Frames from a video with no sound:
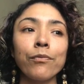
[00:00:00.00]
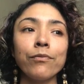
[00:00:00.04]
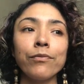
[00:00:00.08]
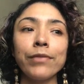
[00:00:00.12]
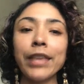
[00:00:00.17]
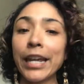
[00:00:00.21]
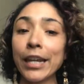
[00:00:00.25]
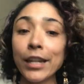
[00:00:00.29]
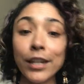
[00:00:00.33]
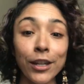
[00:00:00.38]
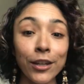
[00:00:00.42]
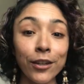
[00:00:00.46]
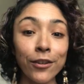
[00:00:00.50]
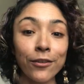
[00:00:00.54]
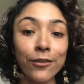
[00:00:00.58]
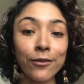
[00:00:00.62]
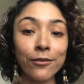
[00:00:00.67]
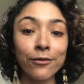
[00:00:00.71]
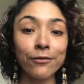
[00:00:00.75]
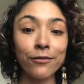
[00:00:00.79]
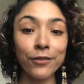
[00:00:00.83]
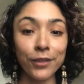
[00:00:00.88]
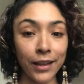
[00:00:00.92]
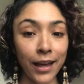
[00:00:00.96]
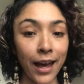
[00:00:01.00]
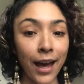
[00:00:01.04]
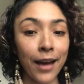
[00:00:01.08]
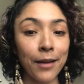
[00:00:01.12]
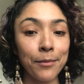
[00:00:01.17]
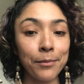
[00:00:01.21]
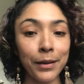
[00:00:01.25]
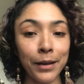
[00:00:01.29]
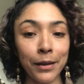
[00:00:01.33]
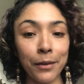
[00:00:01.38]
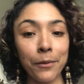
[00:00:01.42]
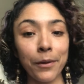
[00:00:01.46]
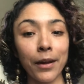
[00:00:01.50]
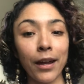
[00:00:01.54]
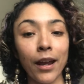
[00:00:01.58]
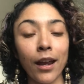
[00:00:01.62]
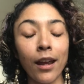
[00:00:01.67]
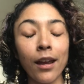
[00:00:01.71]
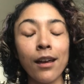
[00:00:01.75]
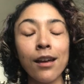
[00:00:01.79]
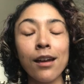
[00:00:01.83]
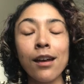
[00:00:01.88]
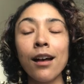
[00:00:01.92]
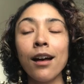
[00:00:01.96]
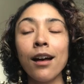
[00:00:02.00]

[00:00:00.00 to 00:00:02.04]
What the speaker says: thank you for that, by the way.